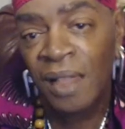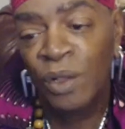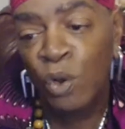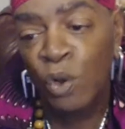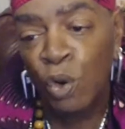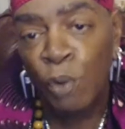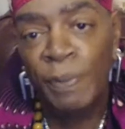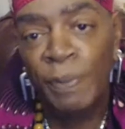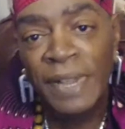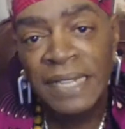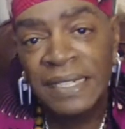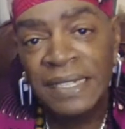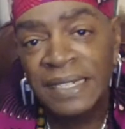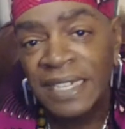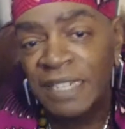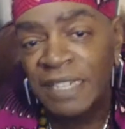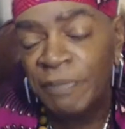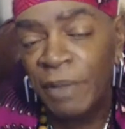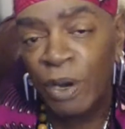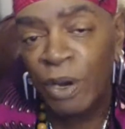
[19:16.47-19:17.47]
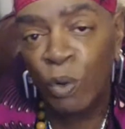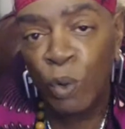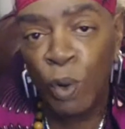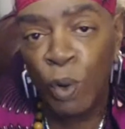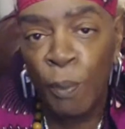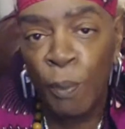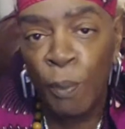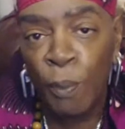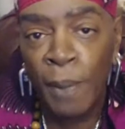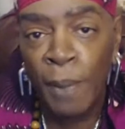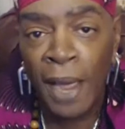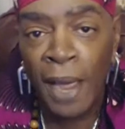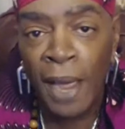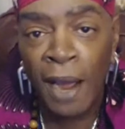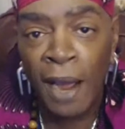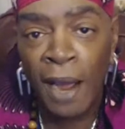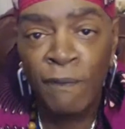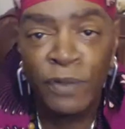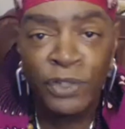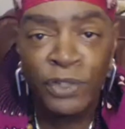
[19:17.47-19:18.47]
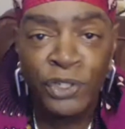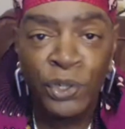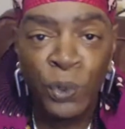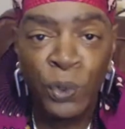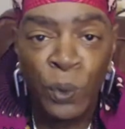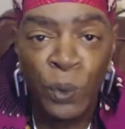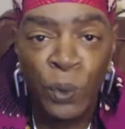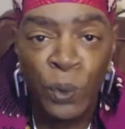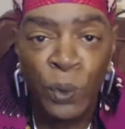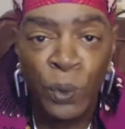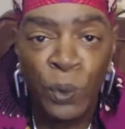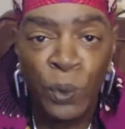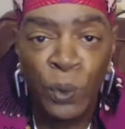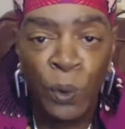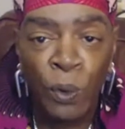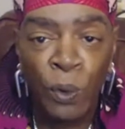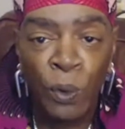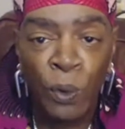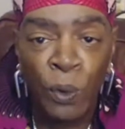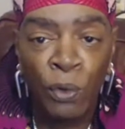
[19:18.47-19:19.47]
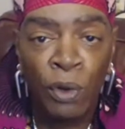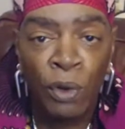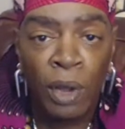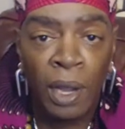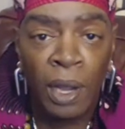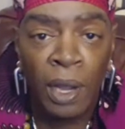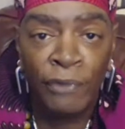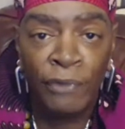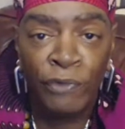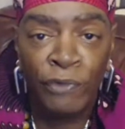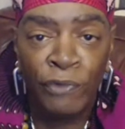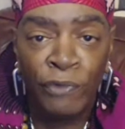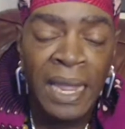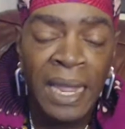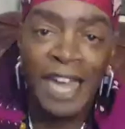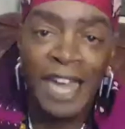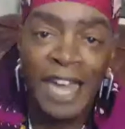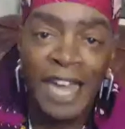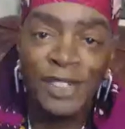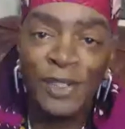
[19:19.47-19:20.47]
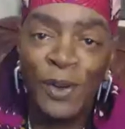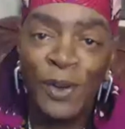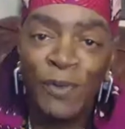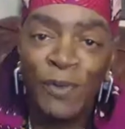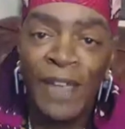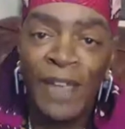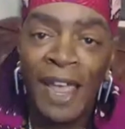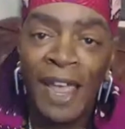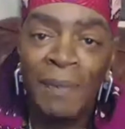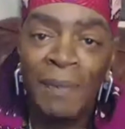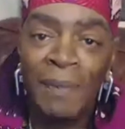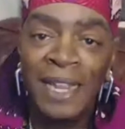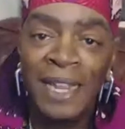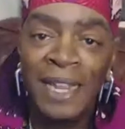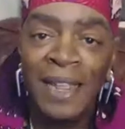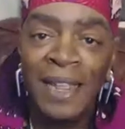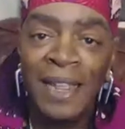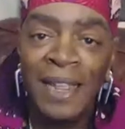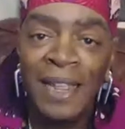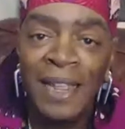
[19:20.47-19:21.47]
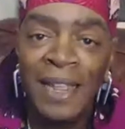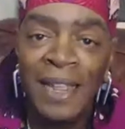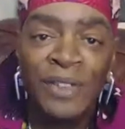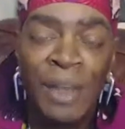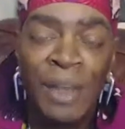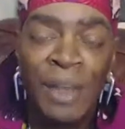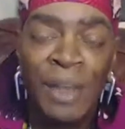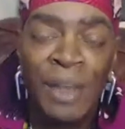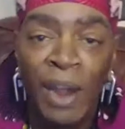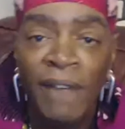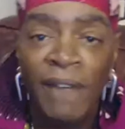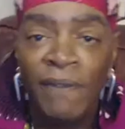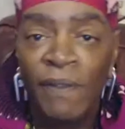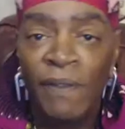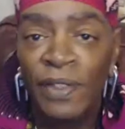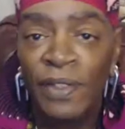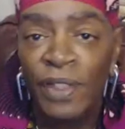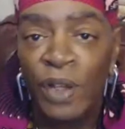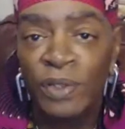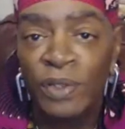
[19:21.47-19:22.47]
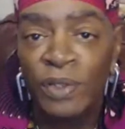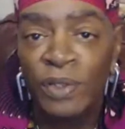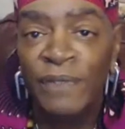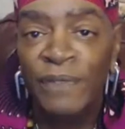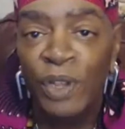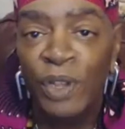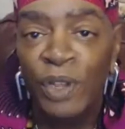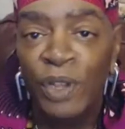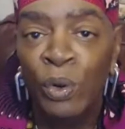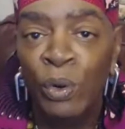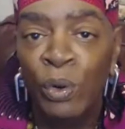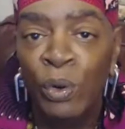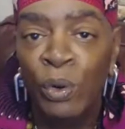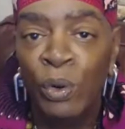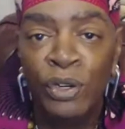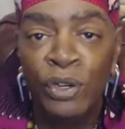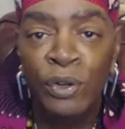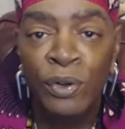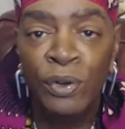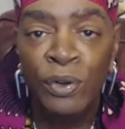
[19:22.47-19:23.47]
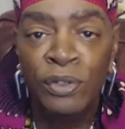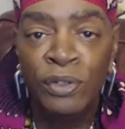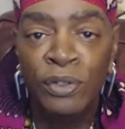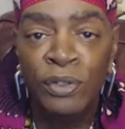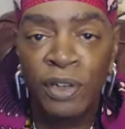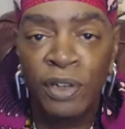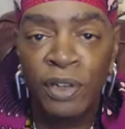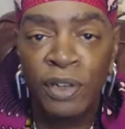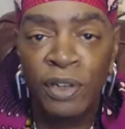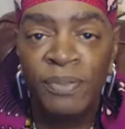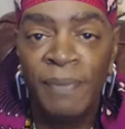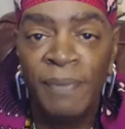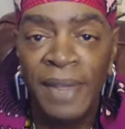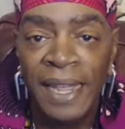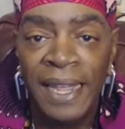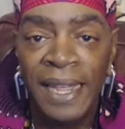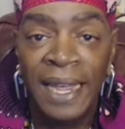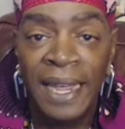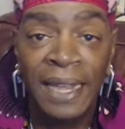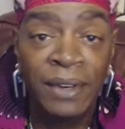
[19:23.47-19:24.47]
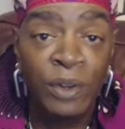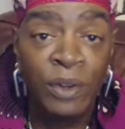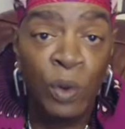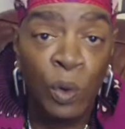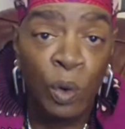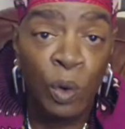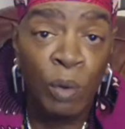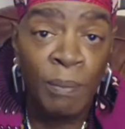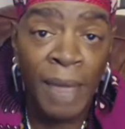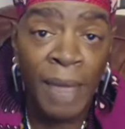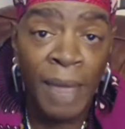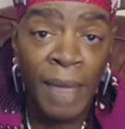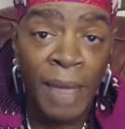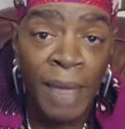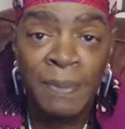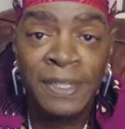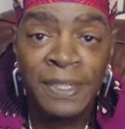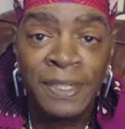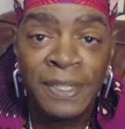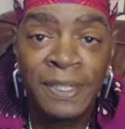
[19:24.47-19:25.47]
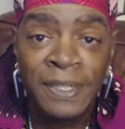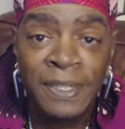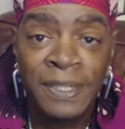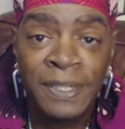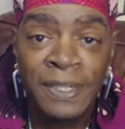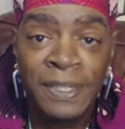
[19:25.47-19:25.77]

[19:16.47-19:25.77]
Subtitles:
Google Business has been a real powerful tool for me and the national family. So I'm grateful for those of you who do search me in Google Maps,